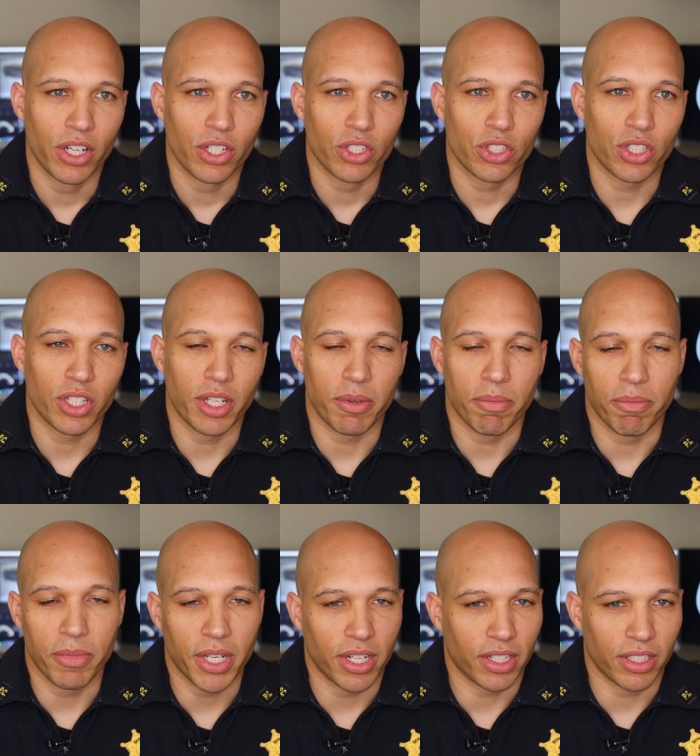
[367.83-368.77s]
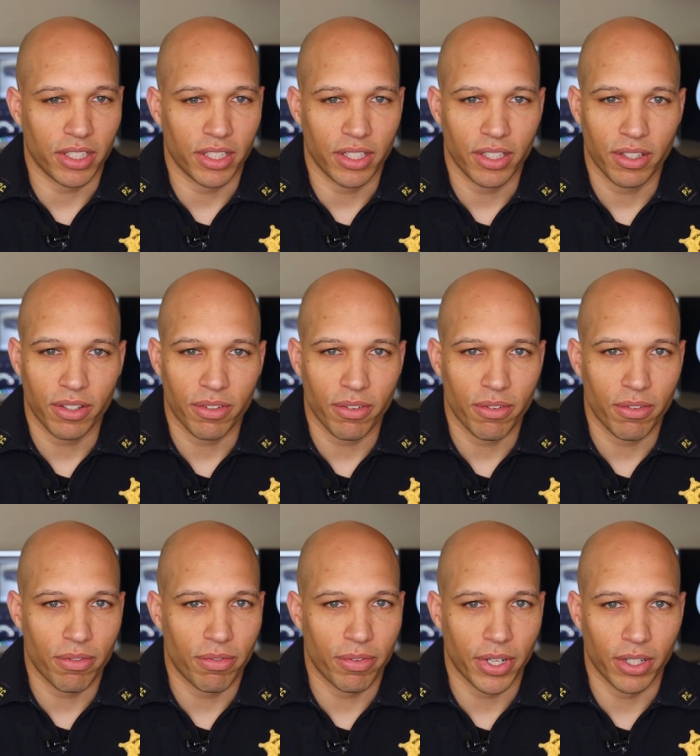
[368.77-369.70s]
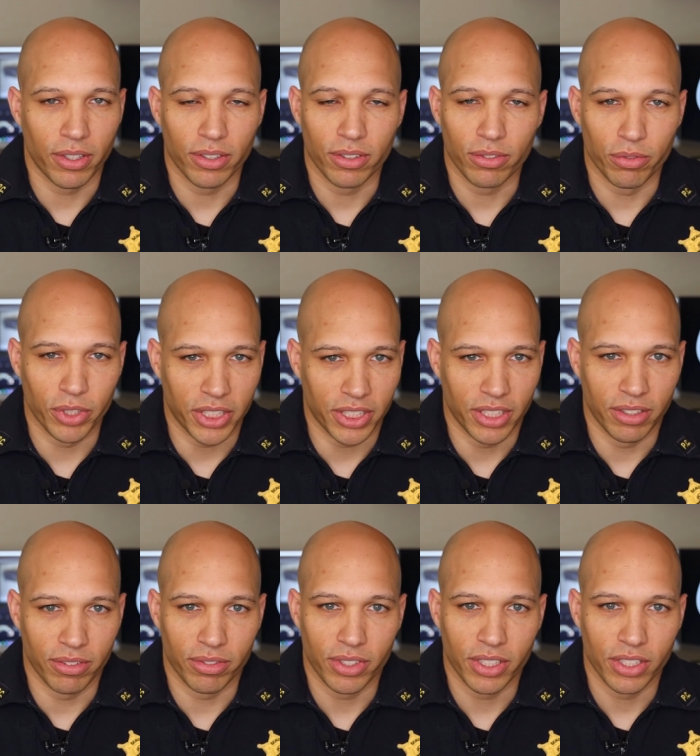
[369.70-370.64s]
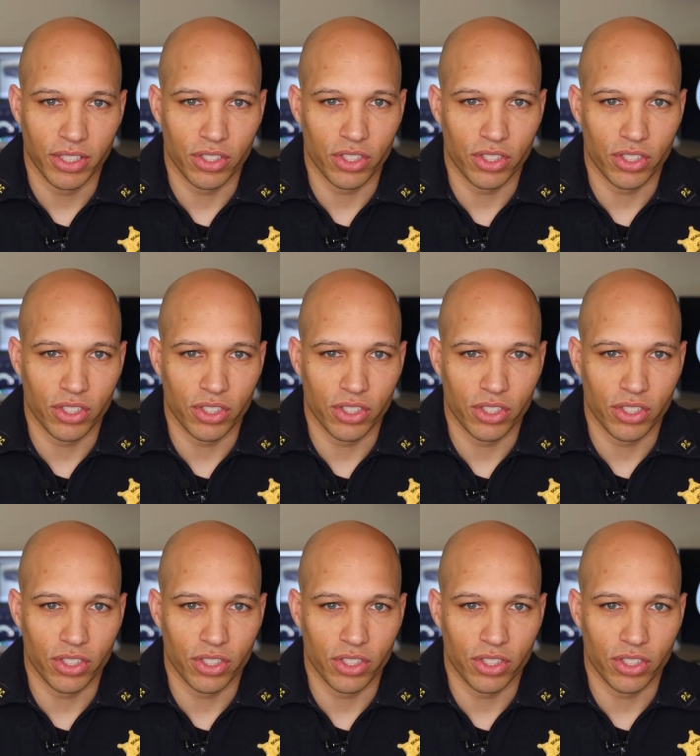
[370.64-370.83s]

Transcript: she immediately felt relieved.